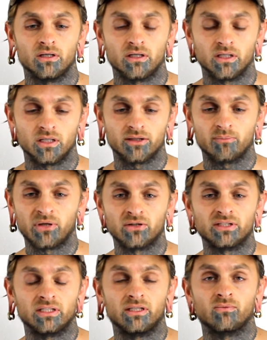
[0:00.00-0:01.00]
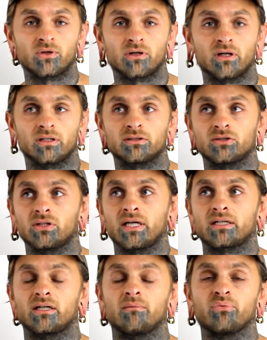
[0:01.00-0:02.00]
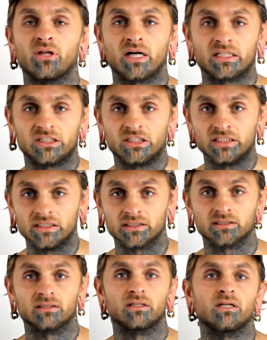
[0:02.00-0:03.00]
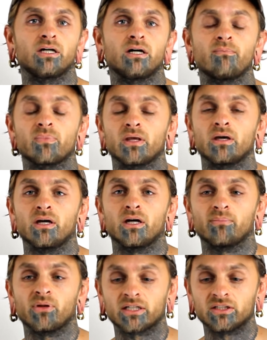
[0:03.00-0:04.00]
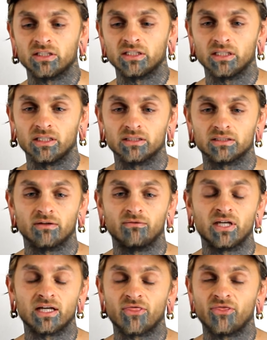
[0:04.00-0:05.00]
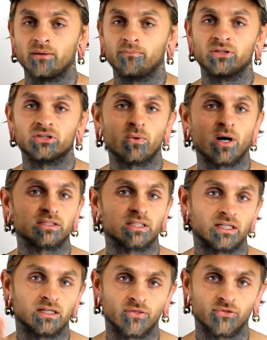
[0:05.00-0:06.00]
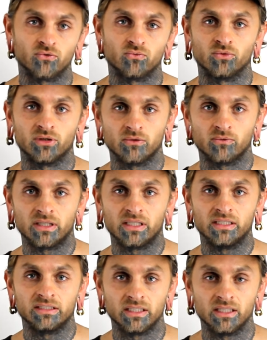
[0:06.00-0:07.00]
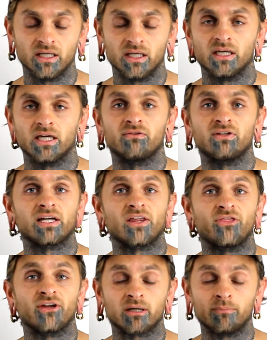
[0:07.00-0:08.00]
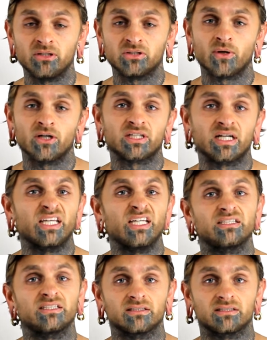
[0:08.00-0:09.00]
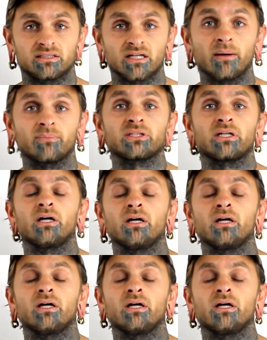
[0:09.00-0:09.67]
uh, the piercing in regards to like a, a block of cheese. Um, a block of cheese, if you take a thin piece of wire, it's gonna cut through really, really easy. If you take a thicker piece of wire, it kind of hits it and stops.